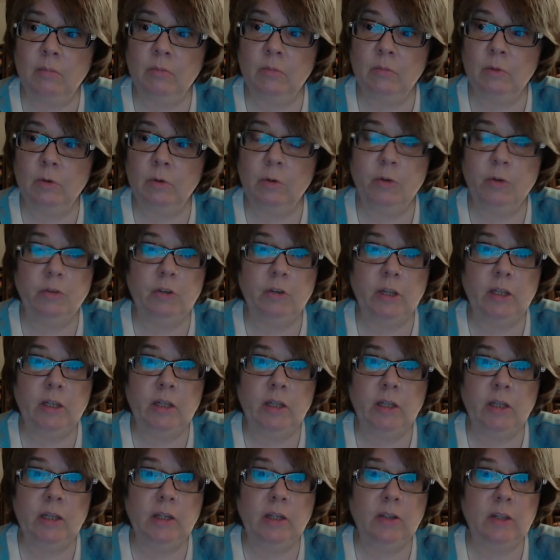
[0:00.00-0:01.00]

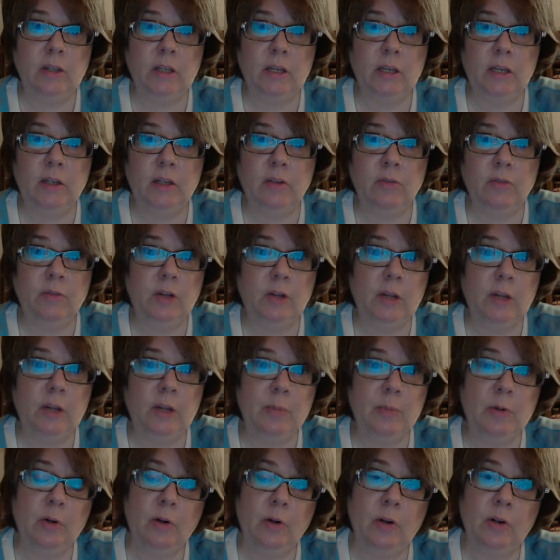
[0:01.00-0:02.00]
Crocheting, knitting,
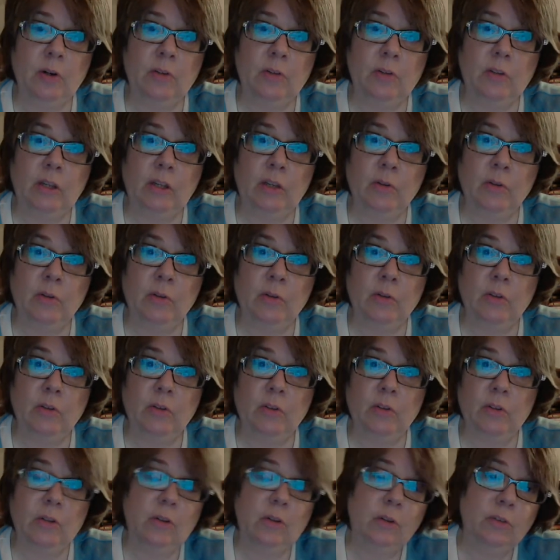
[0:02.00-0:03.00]
fiber arts, and
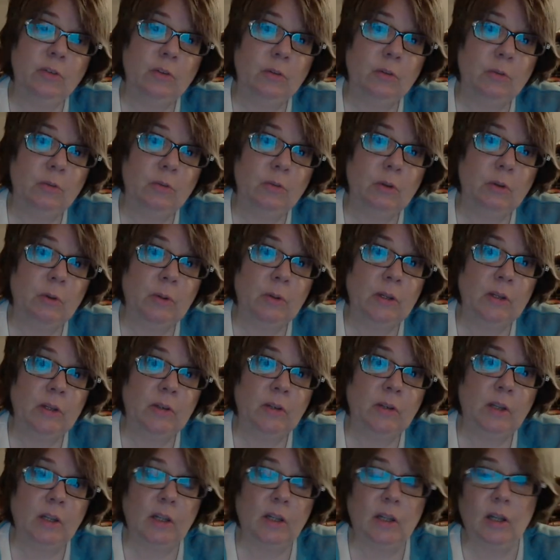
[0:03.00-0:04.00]
you can also throw in